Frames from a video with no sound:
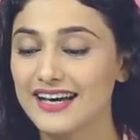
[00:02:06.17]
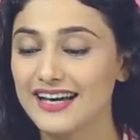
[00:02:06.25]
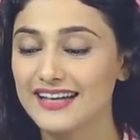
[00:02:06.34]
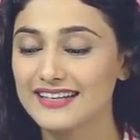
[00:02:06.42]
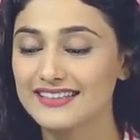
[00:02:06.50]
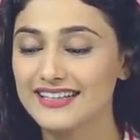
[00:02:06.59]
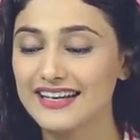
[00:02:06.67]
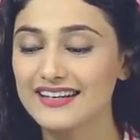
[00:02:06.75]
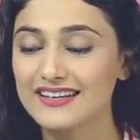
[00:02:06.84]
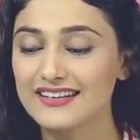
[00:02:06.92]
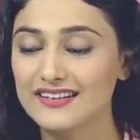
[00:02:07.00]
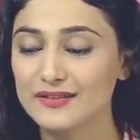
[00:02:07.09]
And
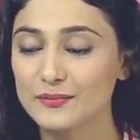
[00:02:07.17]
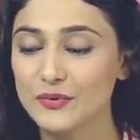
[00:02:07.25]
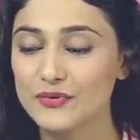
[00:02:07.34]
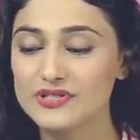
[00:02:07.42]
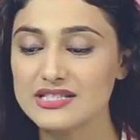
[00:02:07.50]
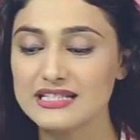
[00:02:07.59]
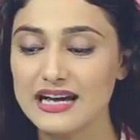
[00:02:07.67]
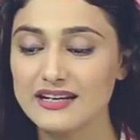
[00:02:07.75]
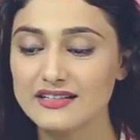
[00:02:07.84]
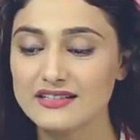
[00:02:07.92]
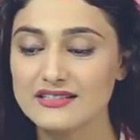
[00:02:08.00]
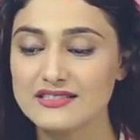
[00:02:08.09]
then uh, post
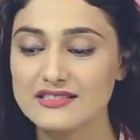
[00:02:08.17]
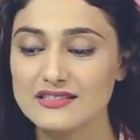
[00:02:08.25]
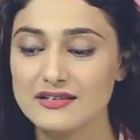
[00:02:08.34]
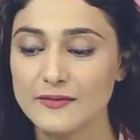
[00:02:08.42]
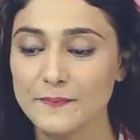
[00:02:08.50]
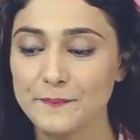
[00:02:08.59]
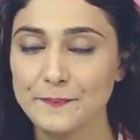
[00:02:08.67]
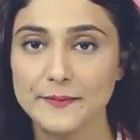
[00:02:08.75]
that, it's um,